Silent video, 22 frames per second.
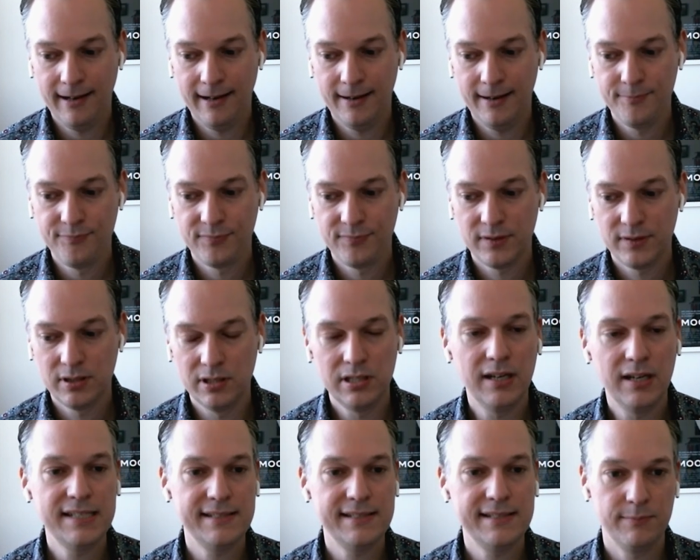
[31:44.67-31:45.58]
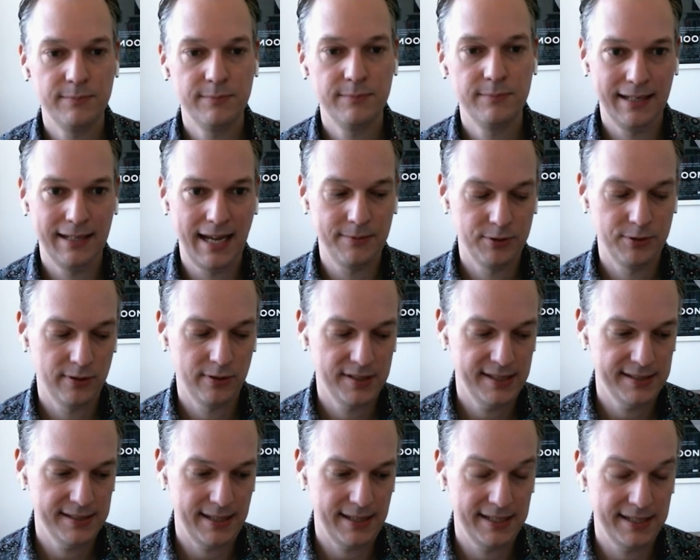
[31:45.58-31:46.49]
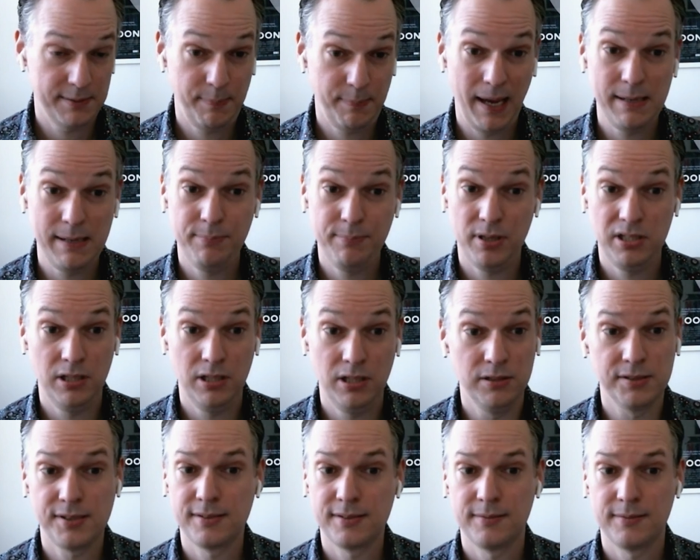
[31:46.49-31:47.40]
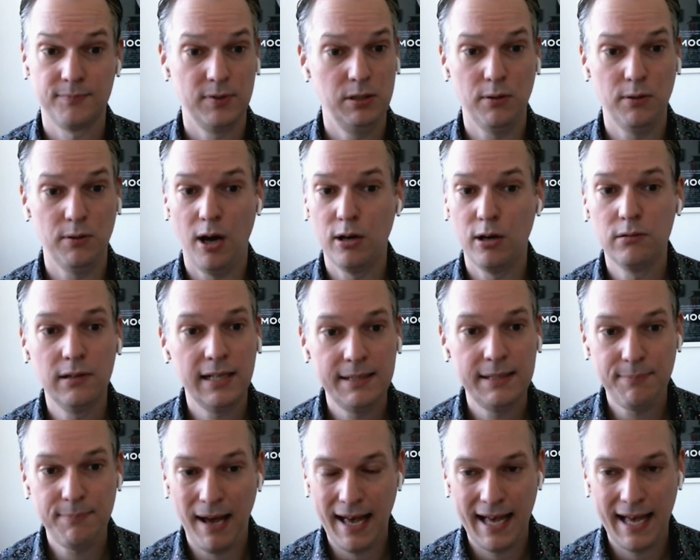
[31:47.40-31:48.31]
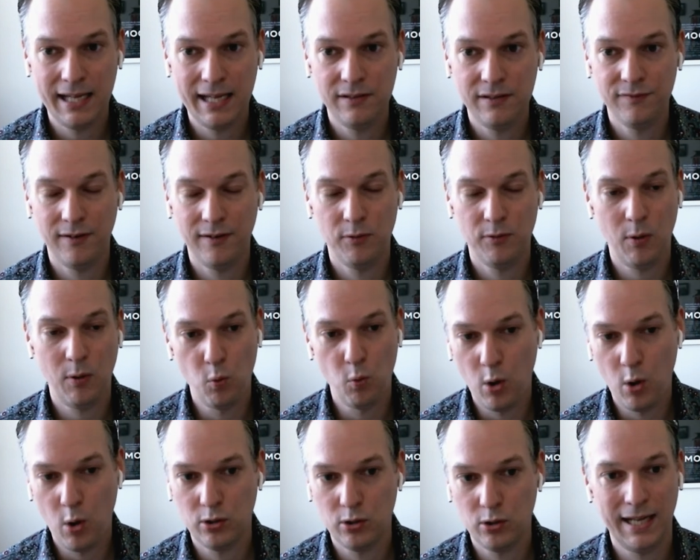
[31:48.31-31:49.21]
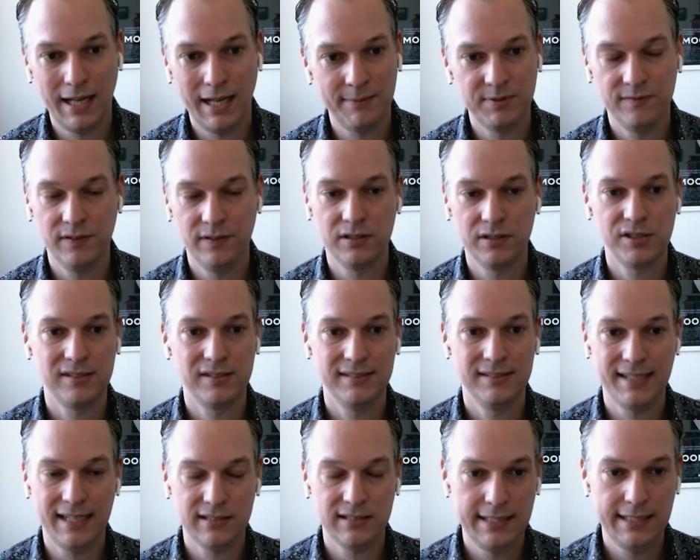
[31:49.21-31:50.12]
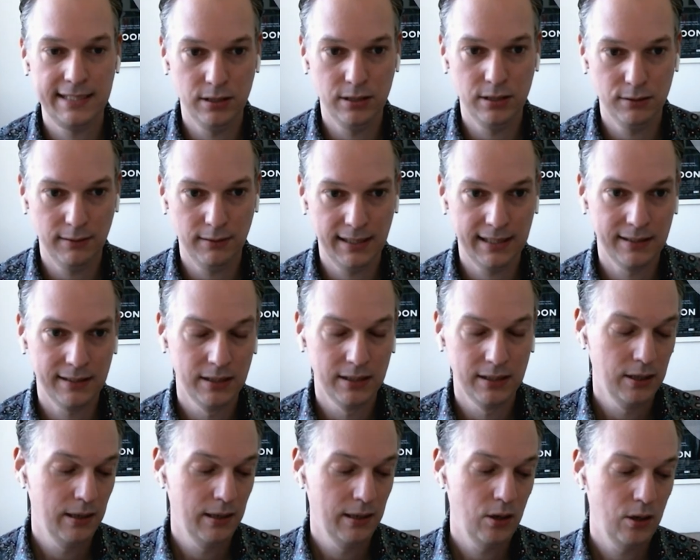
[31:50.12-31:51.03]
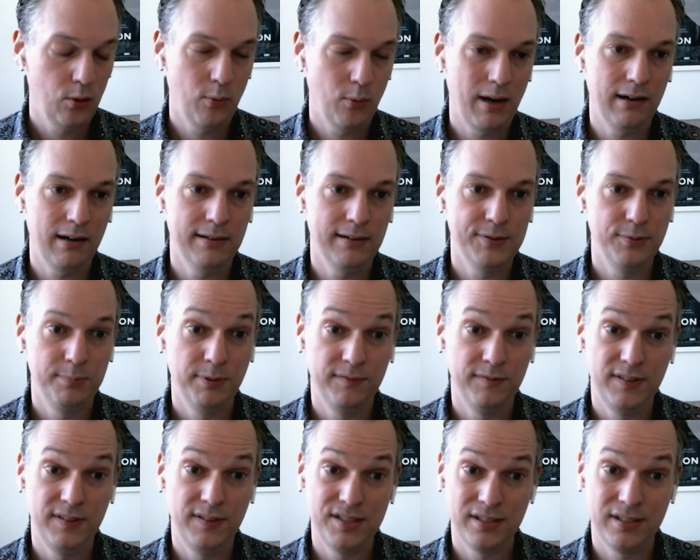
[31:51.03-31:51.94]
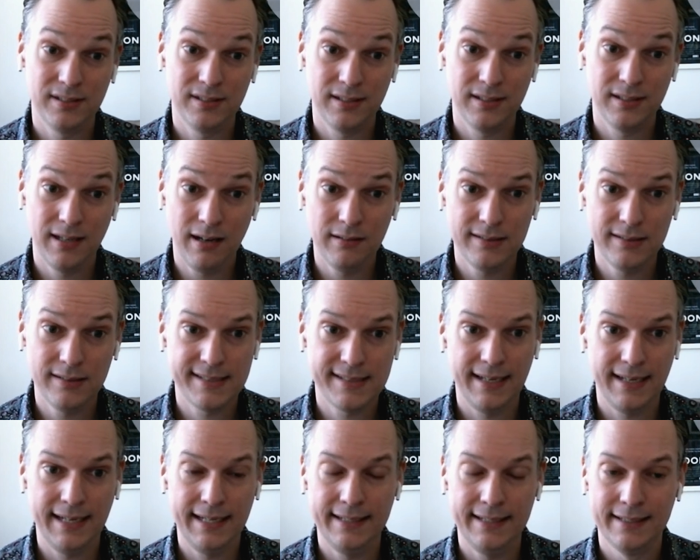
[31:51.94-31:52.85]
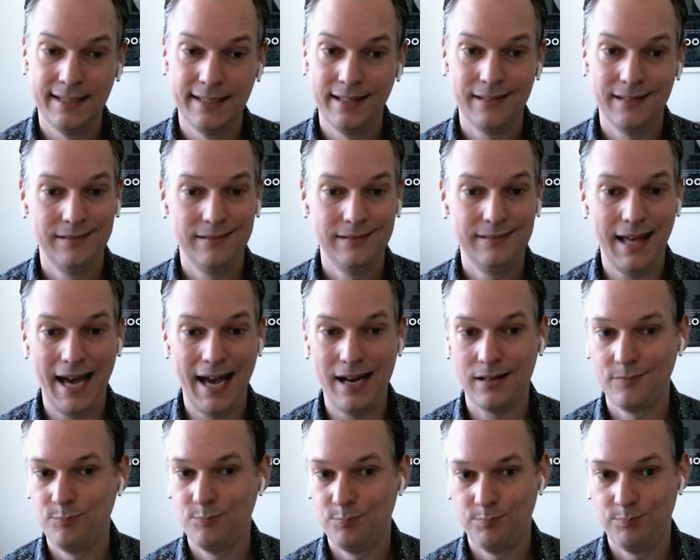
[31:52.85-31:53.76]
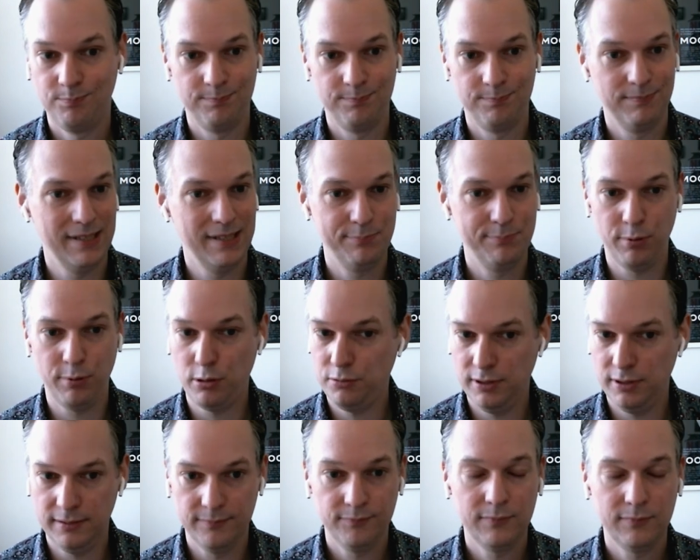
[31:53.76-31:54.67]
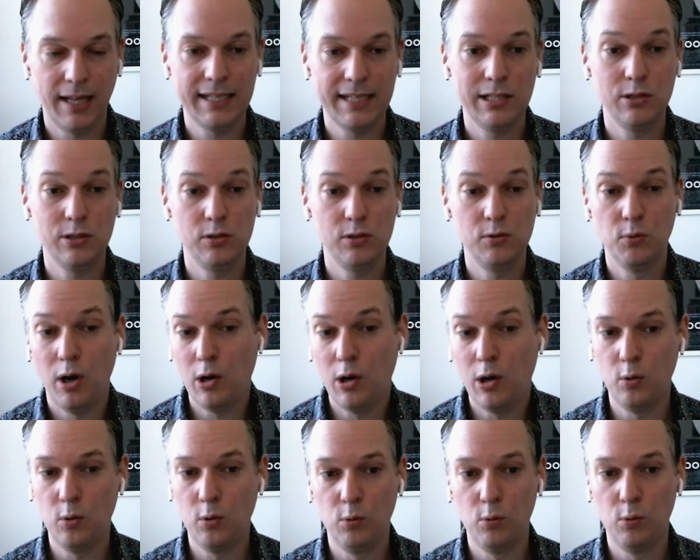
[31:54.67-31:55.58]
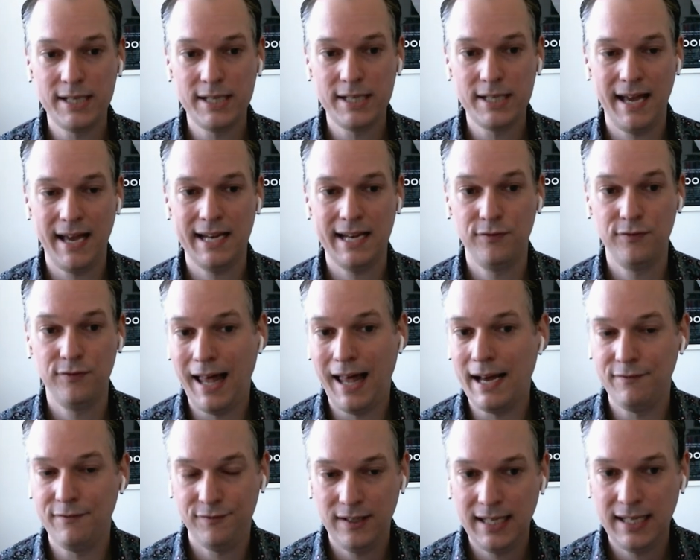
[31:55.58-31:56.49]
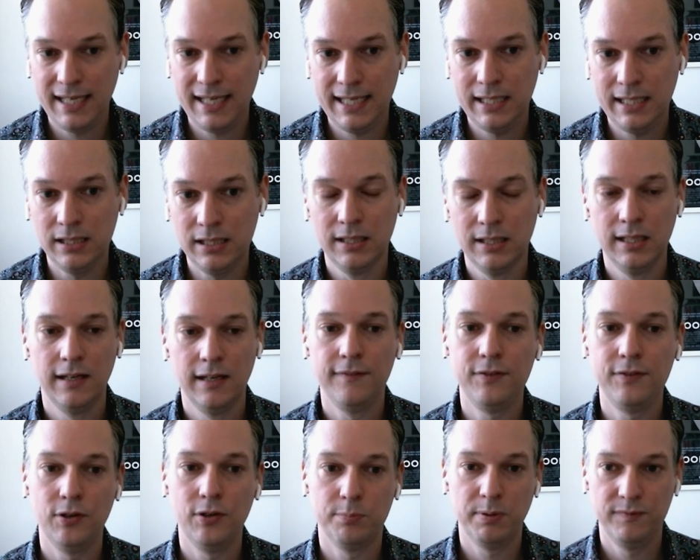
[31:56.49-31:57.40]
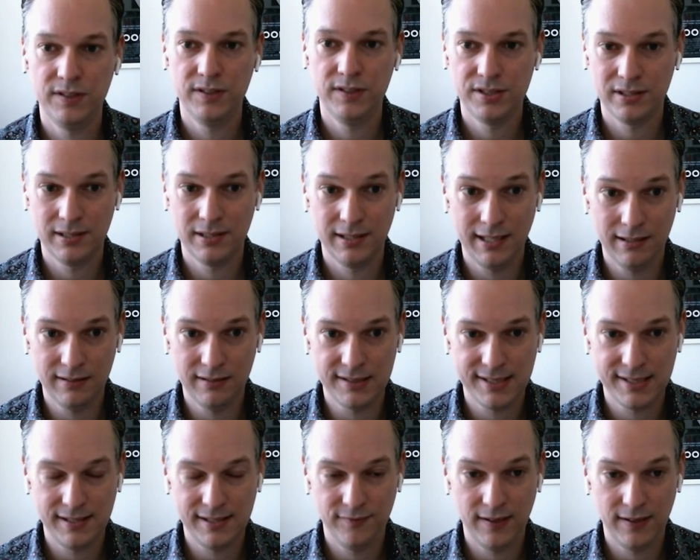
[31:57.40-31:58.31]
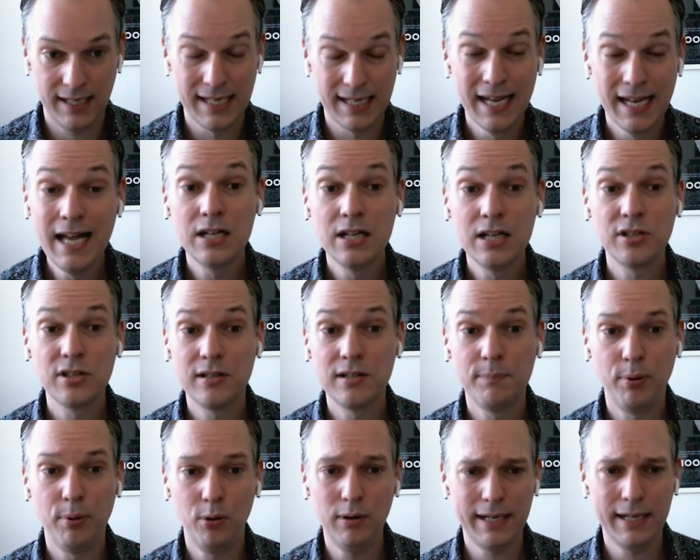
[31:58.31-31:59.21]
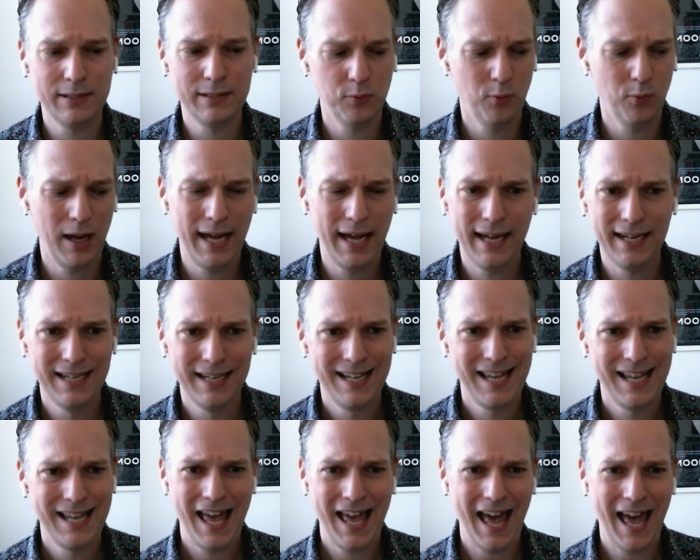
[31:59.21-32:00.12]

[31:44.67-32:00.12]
the nice thing about Lambda is it's pay-per-use. You only pay for what your Lambda function is actually doing. Whereas with provision concurrency, that is broken. Like you are always paying a flat fee for your provision concurrency fee, to the point where